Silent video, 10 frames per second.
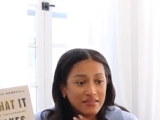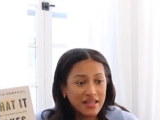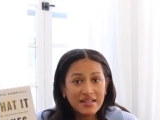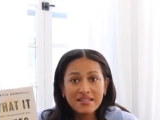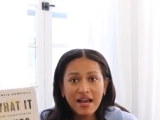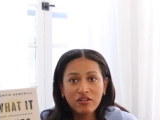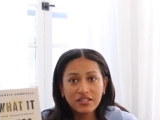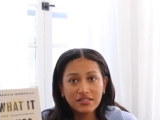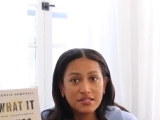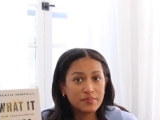That's how
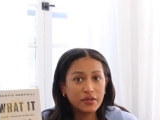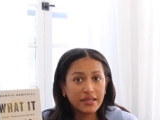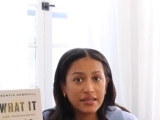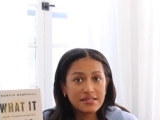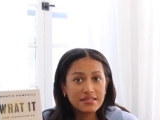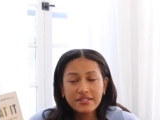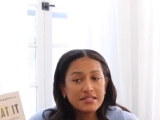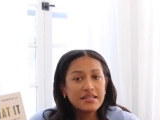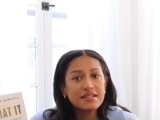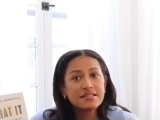good this book is.
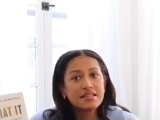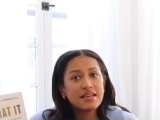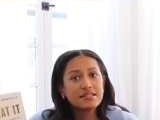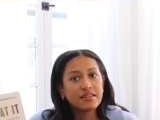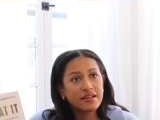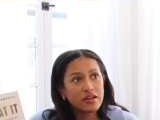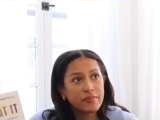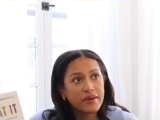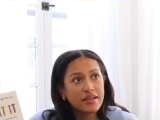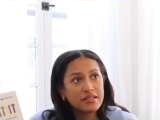Prentis is a
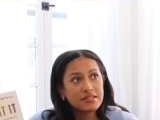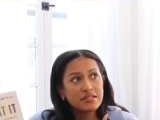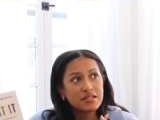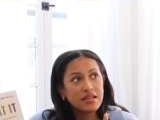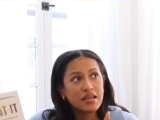therapist,